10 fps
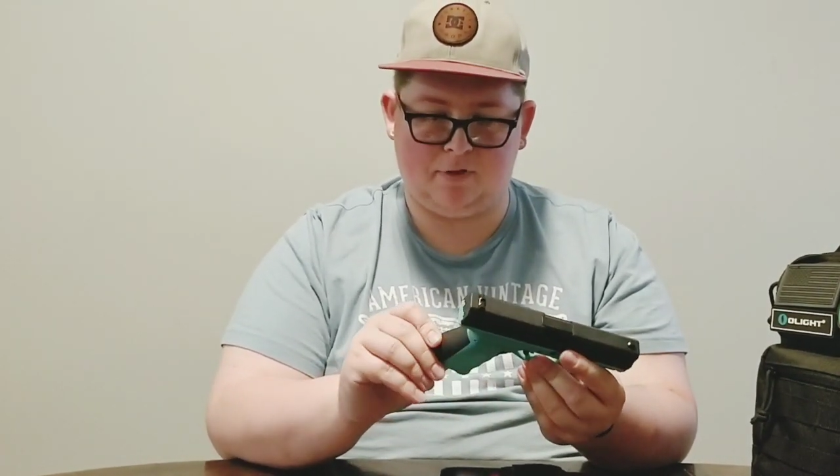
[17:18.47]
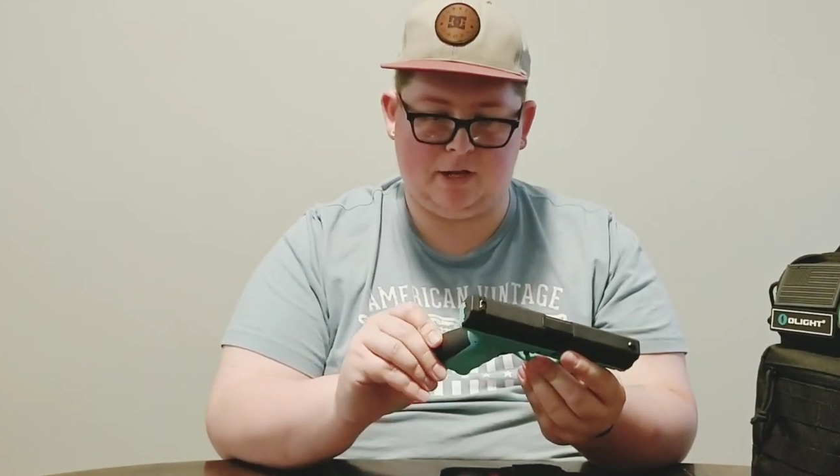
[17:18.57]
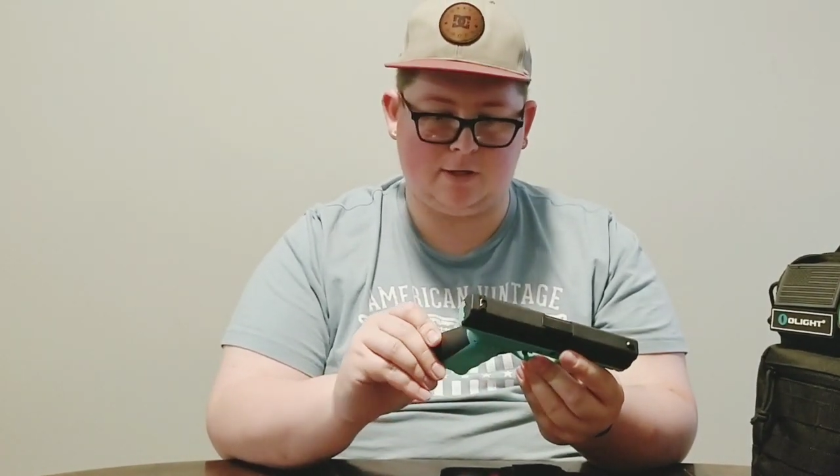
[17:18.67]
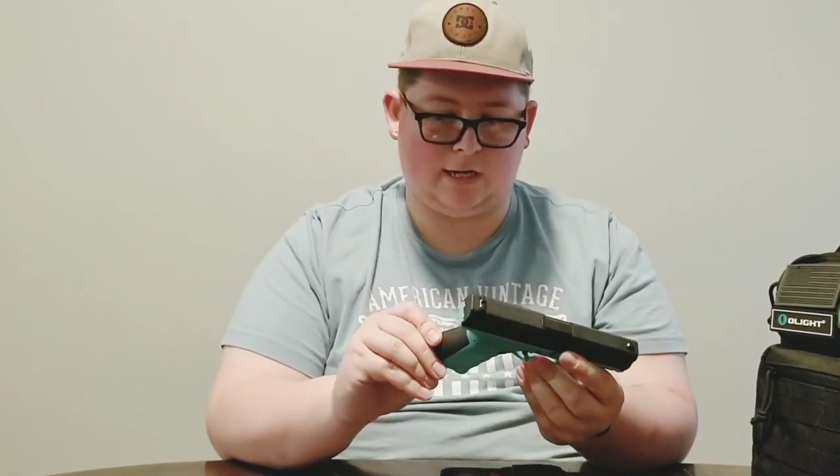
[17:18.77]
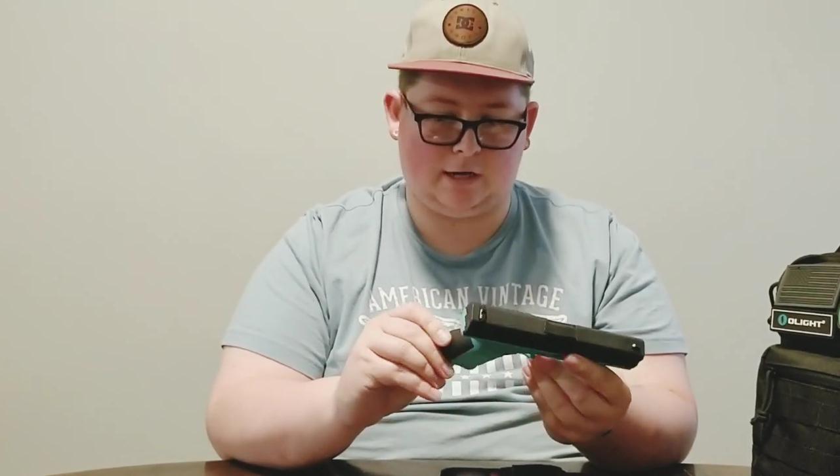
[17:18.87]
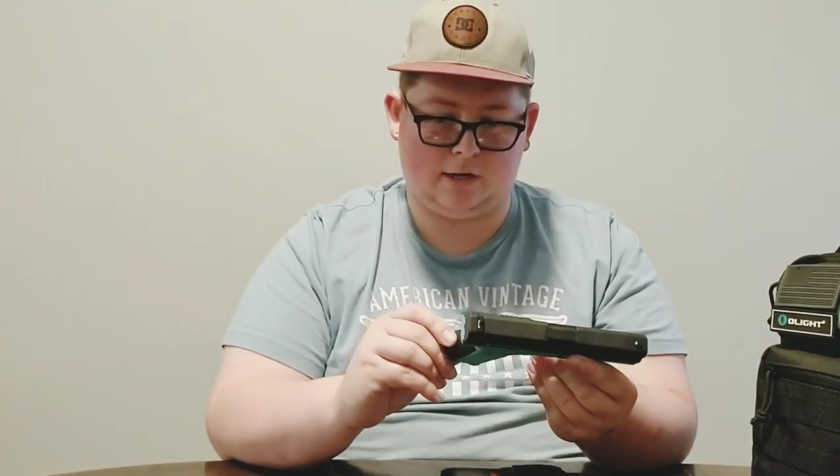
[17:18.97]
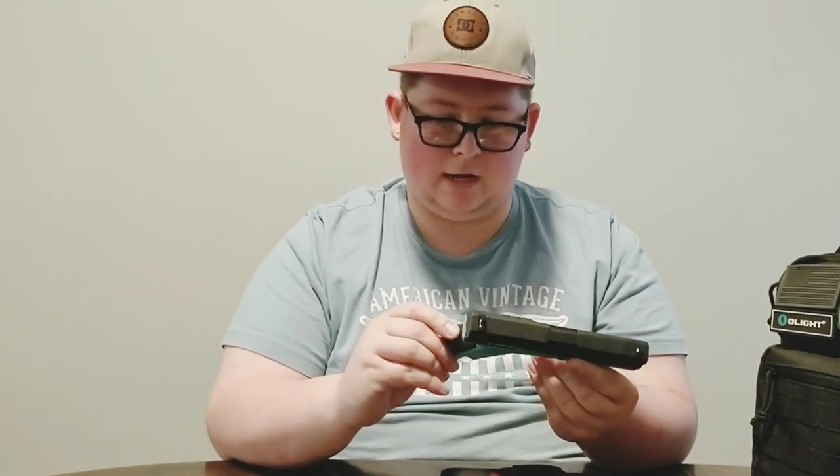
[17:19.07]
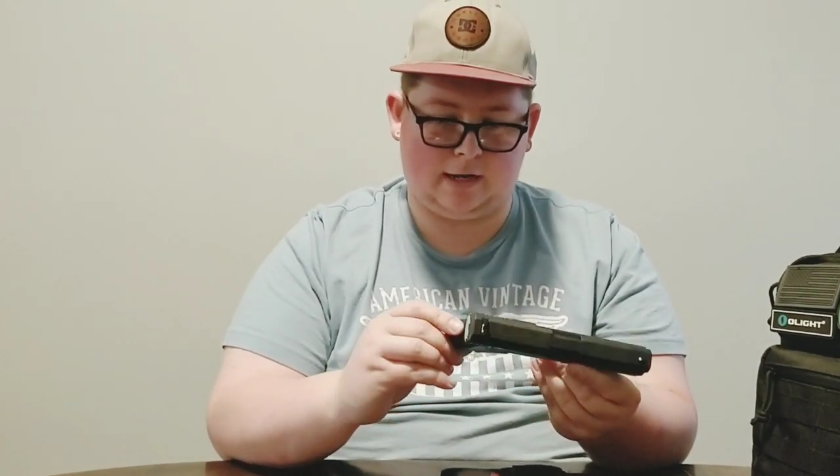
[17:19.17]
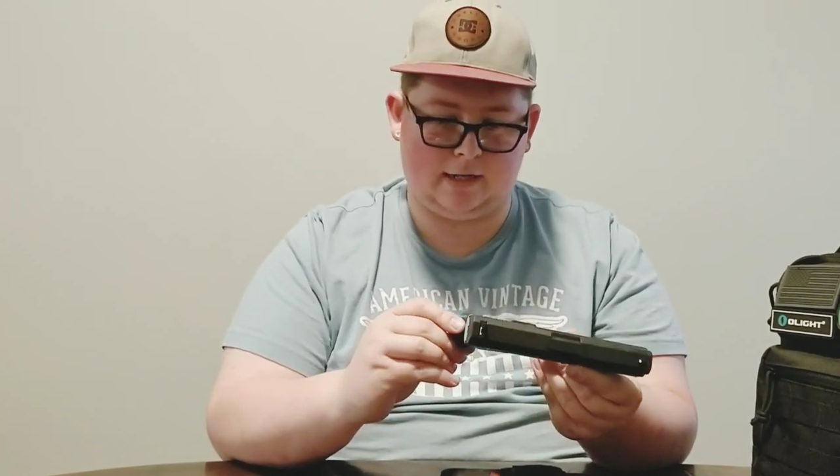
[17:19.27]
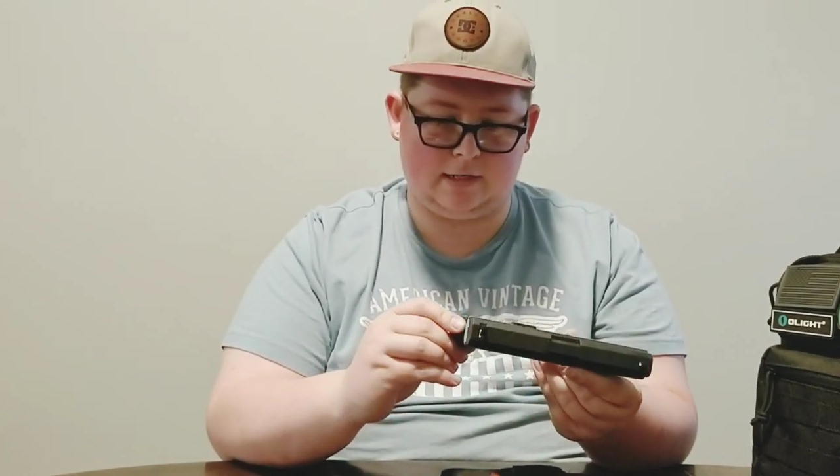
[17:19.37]
videos I could
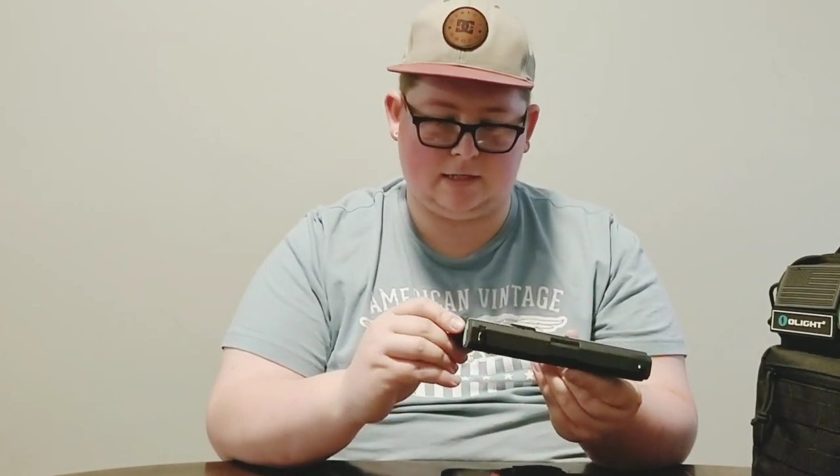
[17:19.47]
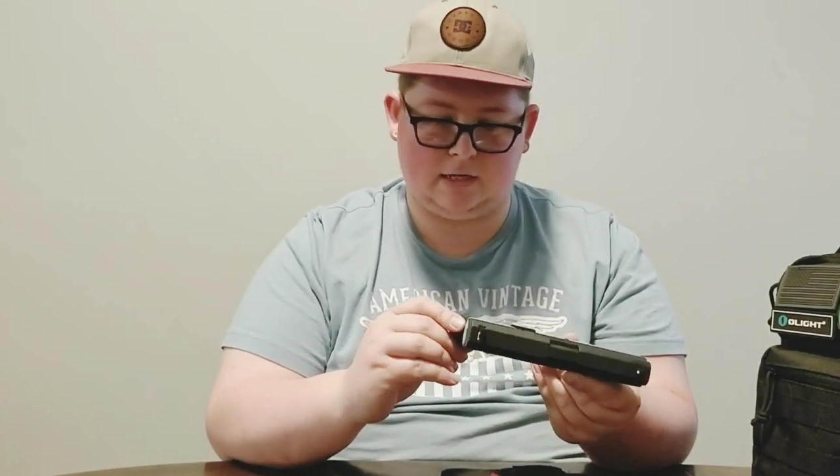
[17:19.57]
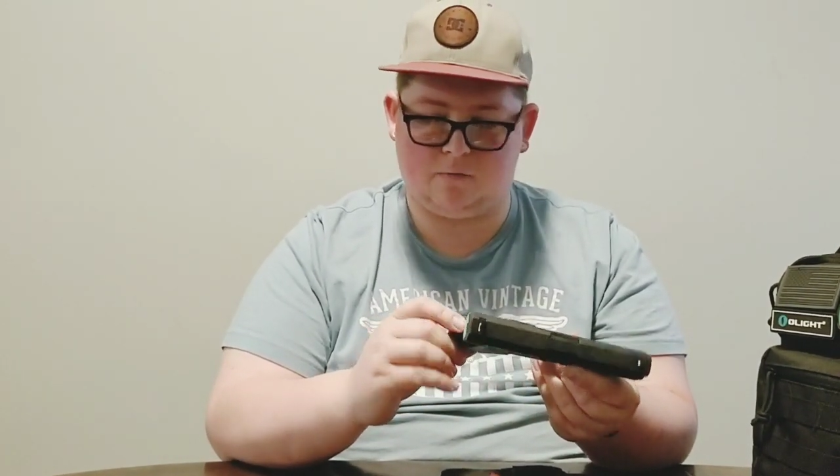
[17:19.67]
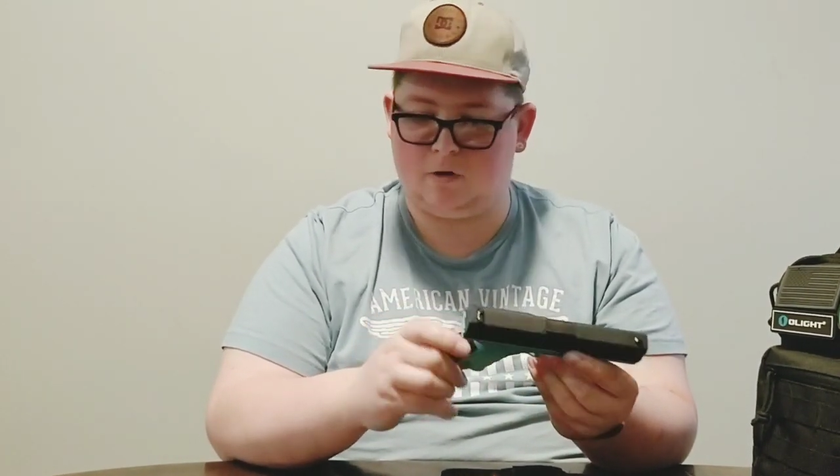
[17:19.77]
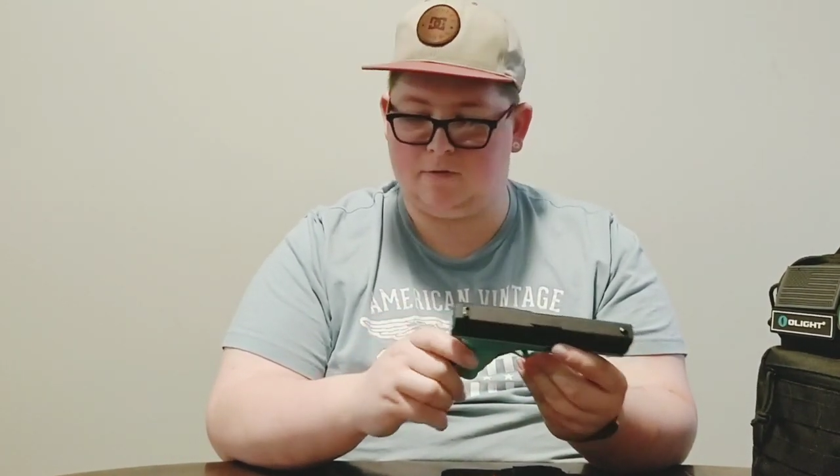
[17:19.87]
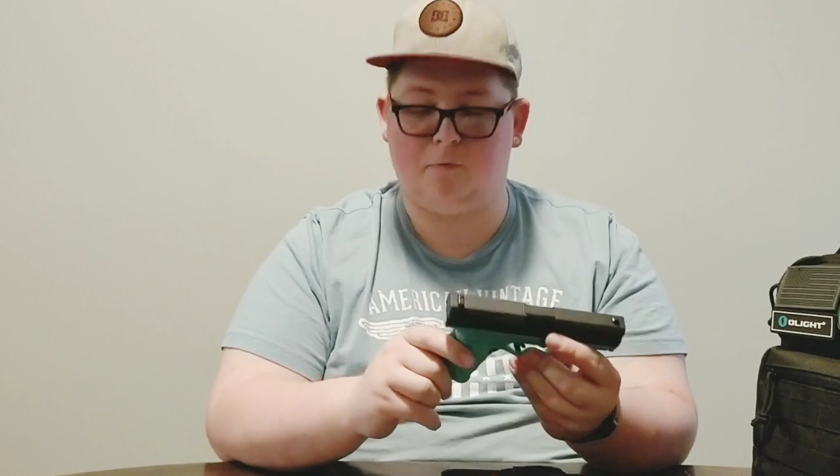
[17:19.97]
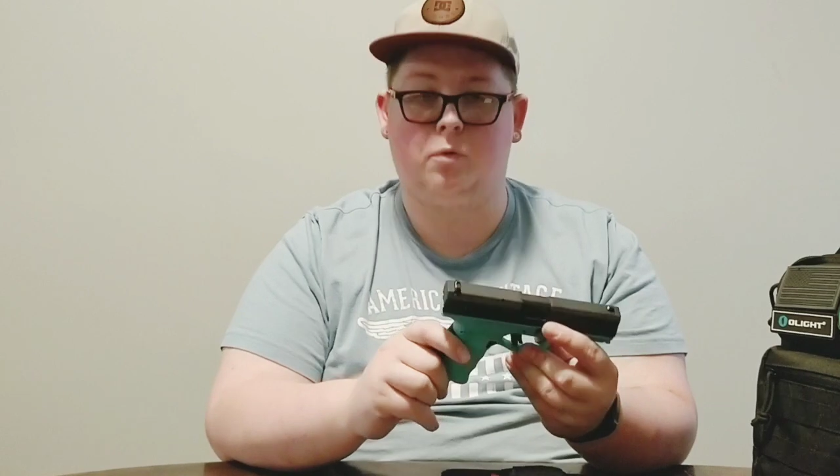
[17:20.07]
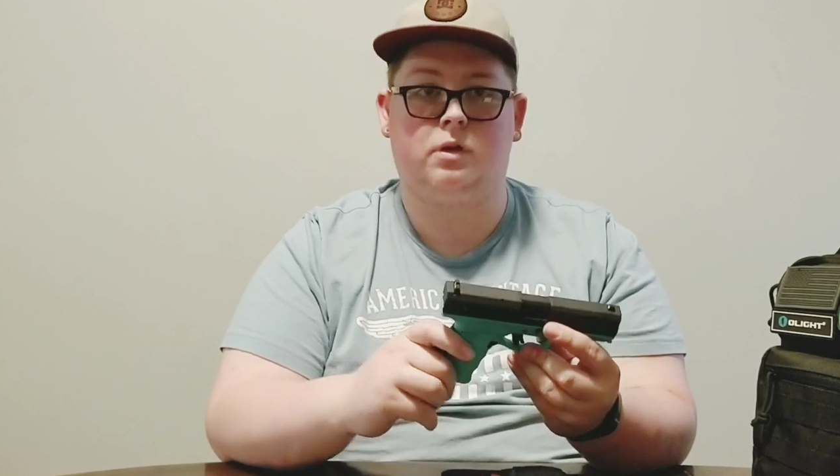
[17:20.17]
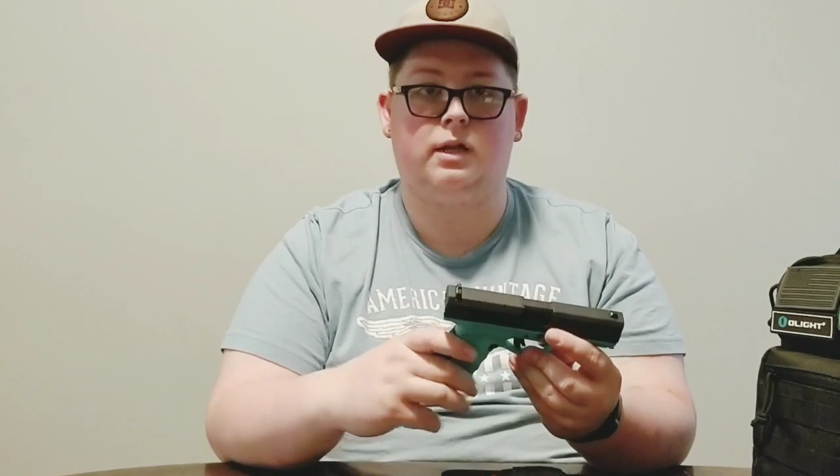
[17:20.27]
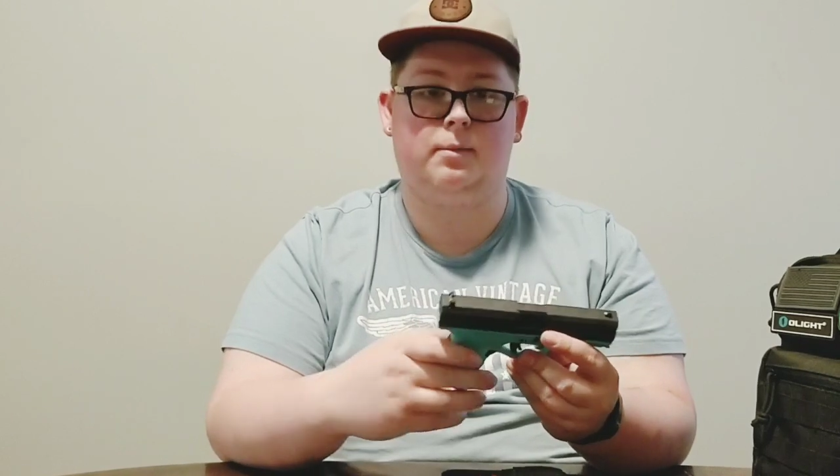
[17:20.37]
not get this thing to run a
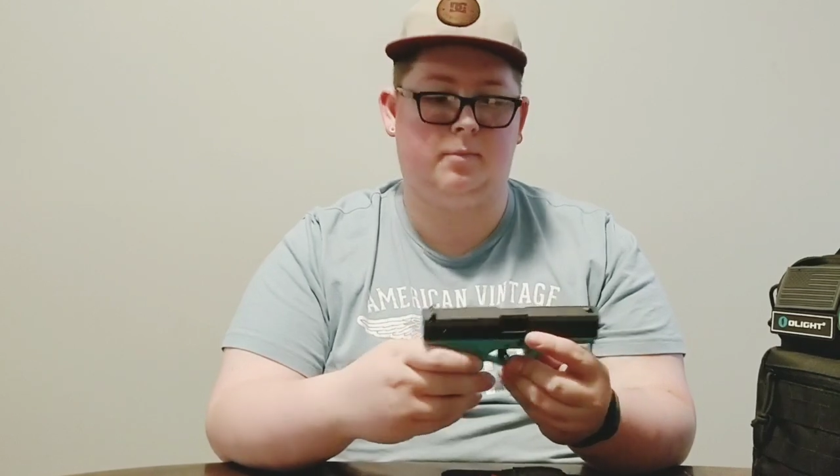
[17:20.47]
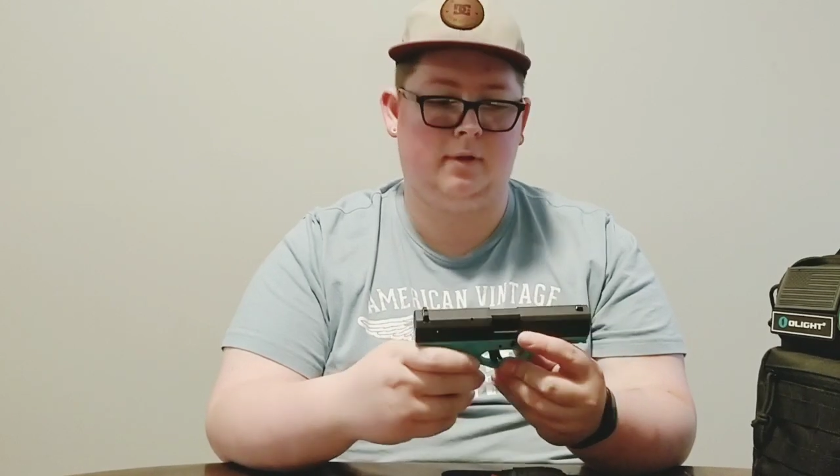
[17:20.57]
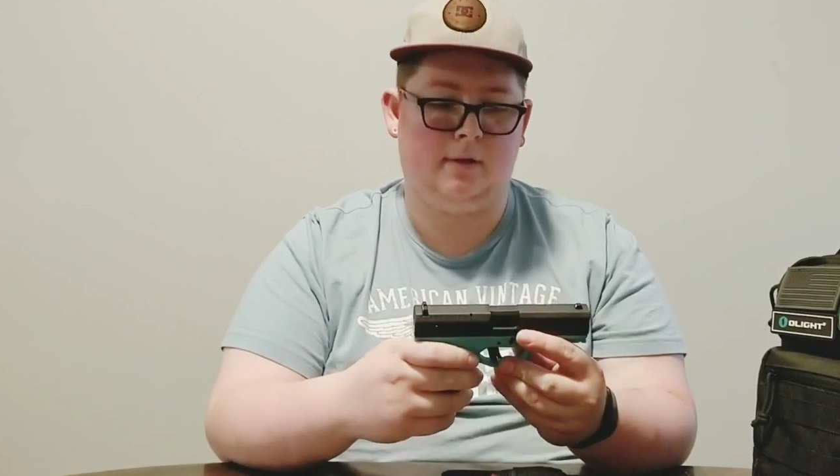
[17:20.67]
full clip